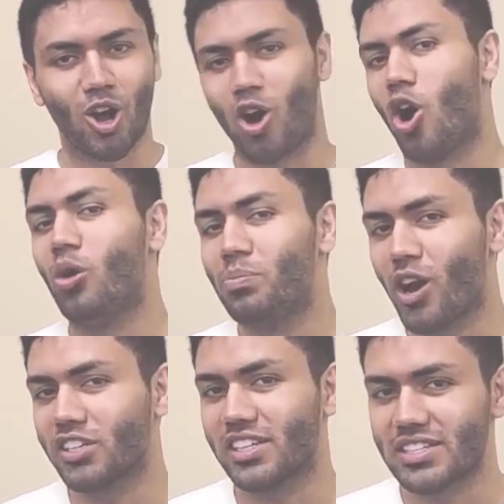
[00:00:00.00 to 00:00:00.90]
All
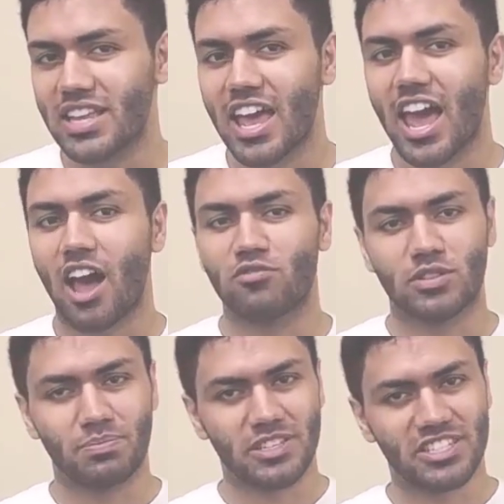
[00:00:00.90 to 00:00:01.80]
projects have
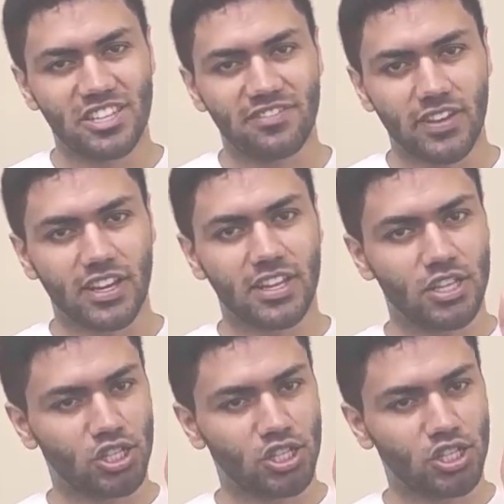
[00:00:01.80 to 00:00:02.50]
specific